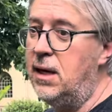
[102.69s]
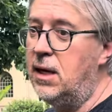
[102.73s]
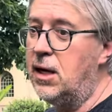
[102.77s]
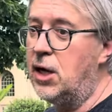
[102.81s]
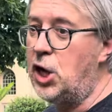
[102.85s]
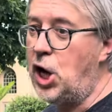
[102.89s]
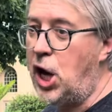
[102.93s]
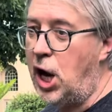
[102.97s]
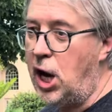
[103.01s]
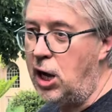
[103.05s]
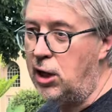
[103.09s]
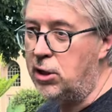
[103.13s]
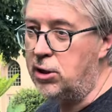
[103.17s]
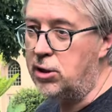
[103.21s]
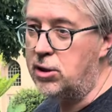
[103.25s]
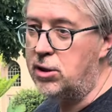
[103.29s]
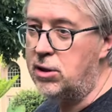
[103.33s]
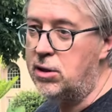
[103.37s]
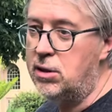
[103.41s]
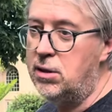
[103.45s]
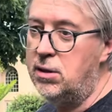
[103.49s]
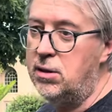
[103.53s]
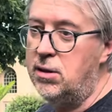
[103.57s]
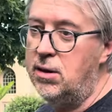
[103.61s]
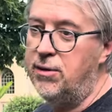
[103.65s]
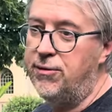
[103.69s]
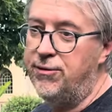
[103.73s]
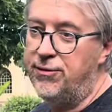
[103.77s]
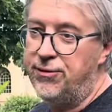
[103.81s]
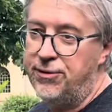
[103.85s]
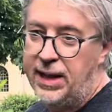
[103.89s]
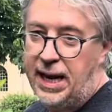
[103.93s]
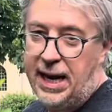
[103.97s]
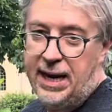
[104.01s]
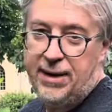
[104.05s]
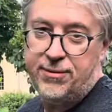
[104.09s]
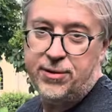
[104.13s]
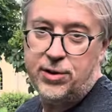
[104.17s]
color,
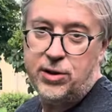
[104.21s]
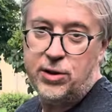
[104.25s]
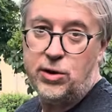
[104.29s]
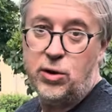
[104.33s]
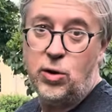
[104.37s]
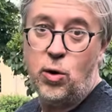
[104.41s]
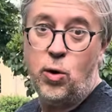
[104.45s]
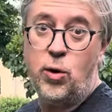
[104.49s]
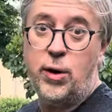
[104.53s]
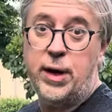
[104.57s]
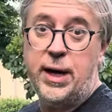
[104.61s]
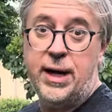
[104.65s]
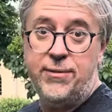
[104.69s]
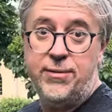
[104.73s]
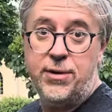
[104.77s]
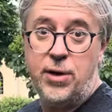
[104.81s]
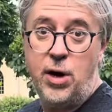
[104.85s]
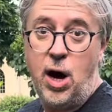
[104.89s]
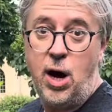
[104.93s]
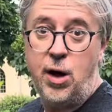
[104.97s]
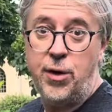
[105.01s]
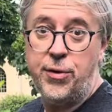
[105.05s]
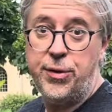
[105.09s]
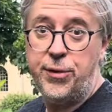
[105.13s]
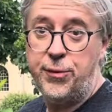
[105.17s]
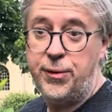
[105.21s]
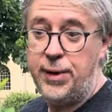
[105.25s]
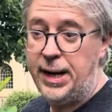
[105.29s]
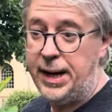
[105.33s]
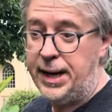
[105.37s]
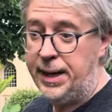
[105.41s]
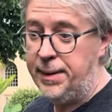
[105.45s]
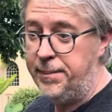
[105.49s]
flavor, or even all 3.